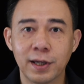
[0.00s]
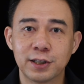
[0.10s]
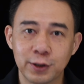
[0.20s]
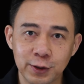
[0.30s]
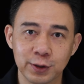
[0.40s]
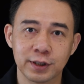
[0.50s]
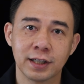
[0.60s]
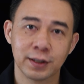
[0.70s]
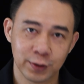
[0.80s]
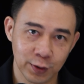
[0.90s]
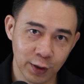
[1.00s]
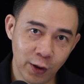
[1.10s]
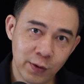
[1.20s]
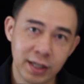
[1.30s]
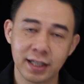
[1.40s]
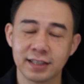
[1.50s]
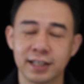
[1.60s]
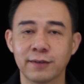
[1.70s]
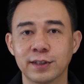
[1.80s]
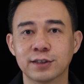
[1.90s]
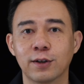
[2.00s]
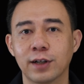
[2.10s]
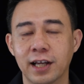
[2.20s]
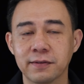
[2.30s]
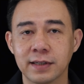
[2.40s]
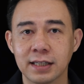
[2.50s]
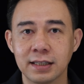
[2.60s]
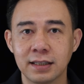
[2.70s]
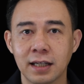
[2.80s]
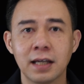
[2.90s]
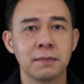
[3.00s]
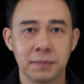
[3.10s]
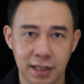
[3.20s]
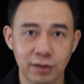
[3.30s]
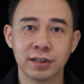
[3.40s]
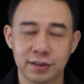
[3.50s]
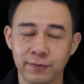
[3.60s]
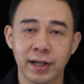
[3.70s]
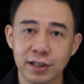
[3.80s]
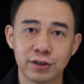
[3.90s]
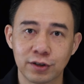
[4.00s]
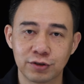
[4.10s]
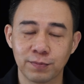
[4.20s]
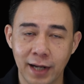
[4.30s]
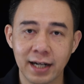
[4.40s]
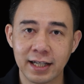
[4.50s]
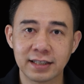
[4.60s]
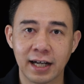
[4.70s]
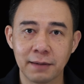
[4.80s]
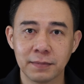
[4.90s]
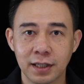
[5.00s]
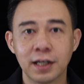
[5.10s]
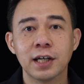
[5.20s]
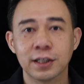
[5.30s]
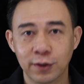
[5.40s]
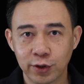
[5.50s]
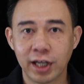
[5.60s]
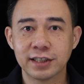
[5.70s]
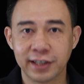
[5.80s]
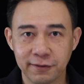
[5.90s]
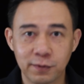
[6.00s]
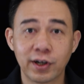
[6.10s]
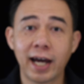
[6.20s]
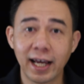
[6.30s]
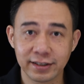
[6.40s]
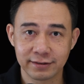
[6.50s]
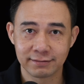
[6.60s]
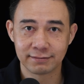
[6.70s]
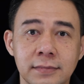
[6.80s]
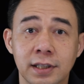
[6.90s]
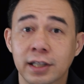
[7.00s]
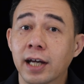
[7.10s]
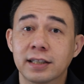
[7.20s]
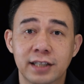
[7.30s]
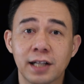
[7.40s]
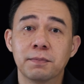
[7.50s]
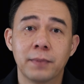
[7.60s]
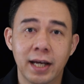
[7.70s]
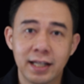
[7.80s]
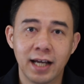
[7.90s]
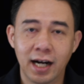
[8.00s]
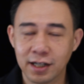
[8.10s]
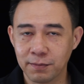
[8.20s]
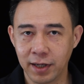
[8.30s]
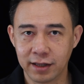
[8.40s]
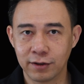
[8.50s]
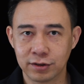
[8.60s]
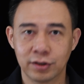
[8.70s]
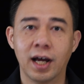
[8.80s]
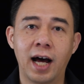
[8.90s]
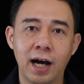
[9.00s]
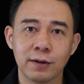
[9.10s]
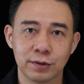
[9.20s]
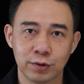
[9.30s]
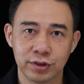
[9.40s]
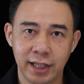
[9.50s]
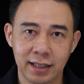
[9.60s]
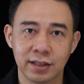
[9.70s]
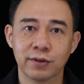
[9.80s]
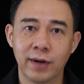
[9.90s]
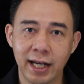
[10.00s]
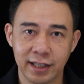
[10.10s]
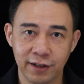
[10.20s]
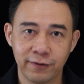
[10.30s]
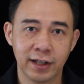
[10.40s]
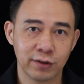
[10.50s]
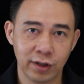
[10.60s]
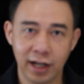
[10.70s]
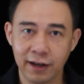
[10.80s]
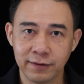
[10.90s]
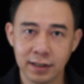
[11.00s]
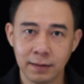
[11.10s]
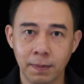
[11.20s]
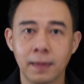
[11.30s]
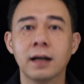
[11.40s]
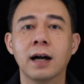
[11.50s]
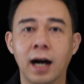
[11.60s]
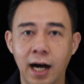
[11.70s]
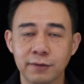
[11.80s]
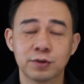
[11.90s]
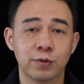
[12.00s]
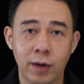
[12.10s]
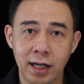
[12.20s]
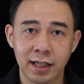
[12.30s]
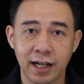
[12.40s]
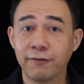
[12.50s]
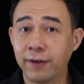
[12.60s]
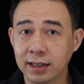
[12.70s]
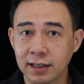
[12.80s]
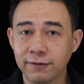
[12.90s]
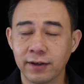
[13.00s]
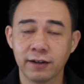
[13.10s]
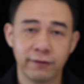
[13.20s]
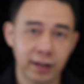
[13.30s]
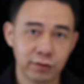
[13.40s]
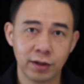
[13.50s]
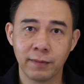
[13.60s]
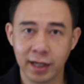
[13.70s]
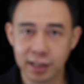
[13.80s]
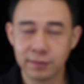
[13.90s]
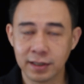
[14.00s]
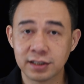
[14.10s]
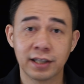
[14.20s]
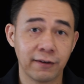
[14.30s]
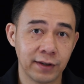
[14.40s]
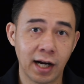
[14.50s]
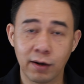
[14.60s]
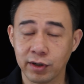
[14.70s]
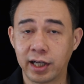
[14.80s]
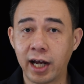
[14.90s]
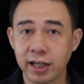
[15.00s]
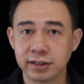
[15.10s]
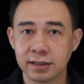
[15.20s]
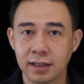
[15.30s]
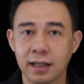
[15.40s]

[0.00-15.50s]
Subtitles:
may choose to lower the safety stock level because it's a very short supply lead time, so you can save more cash. There are still many other methods on how to set the right inventory level, how to run an effective inventory management saving our cash,